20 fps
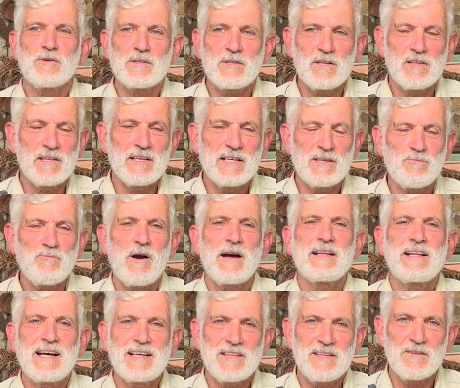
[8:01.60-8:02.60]
and clean
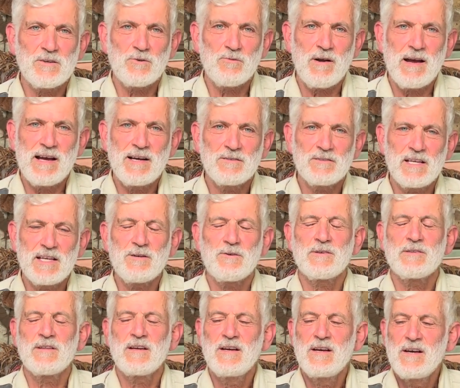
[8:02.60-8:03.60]
right out of the ground. Here
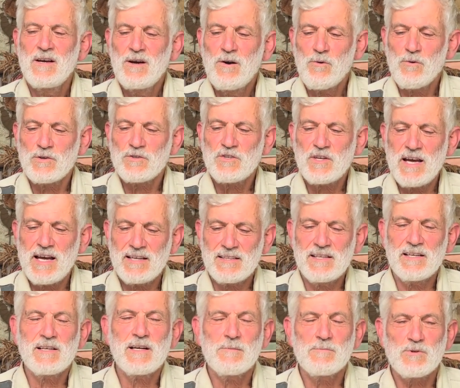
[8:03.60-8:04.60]
in Orange County,
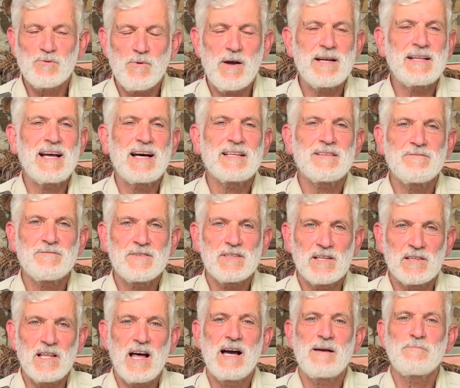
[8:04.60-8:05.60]
it comes right out of the
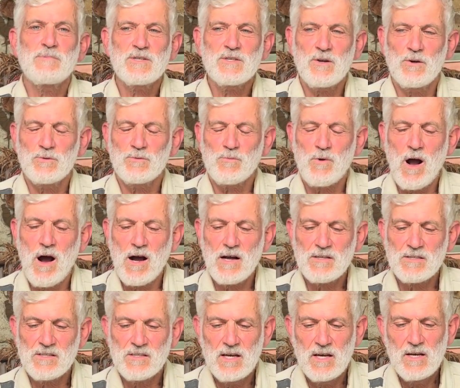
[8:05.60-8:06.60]
limestone
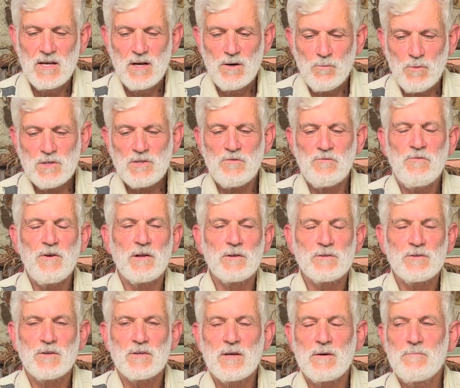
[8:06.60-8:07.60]
rocks, which
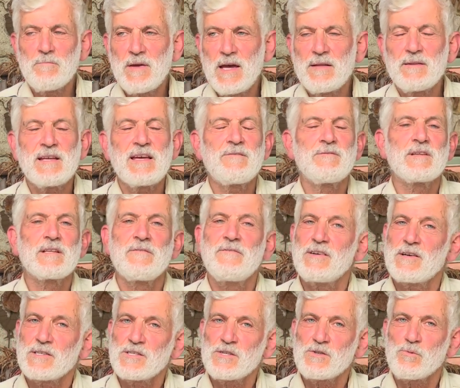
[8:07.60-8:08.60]
filter them and give it a
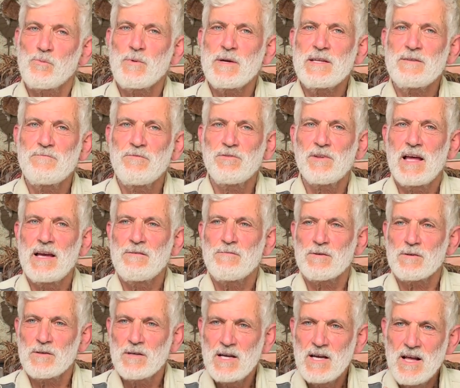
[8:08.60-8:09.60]
very sweet
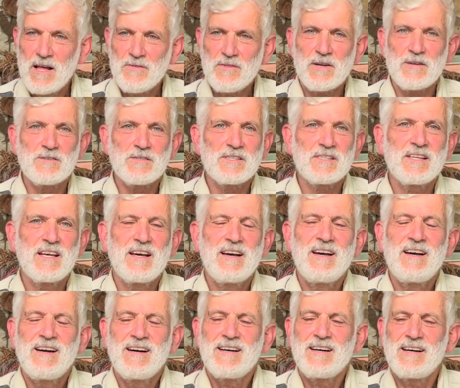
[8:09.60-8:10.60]
flavor.
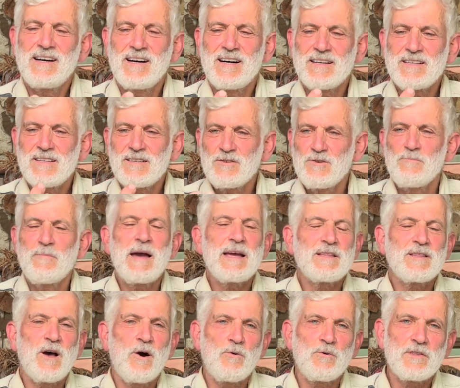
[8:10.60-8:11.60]
You may
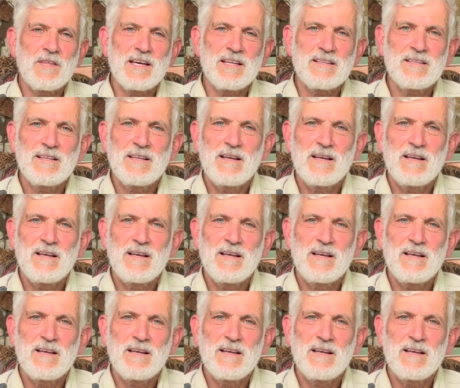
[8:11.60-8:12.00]
know that